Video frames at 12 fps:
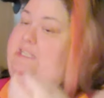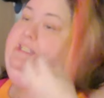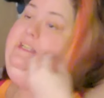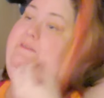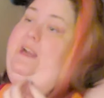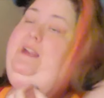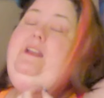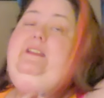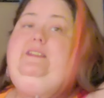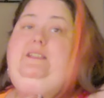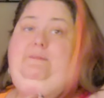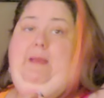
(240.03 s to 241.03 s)
doesn't
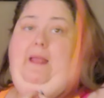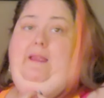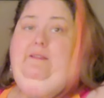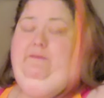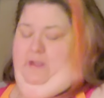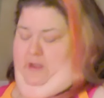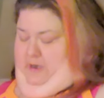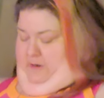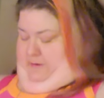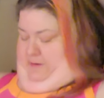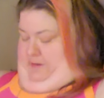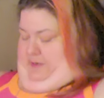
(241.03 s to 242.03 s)
recognize the smell of,
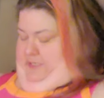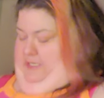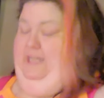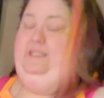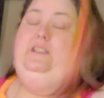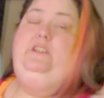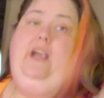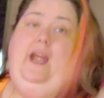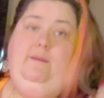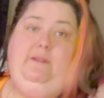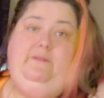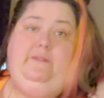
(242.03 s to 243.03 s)
or she hasn't
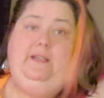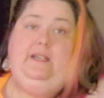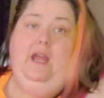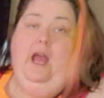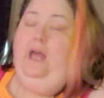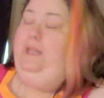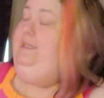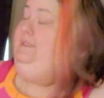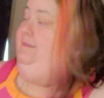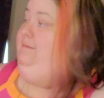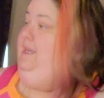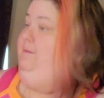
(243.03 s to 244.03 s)
tried before, like
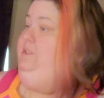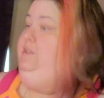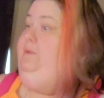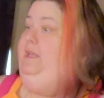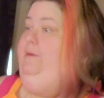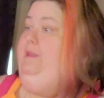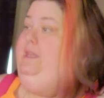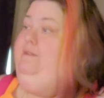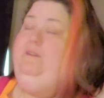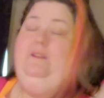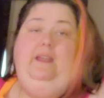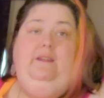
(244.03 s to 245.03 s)
sometimes she'll play with it
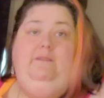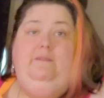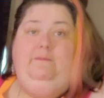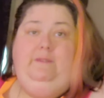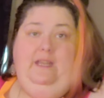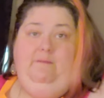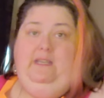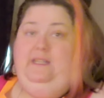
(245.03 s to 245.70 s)
for like 10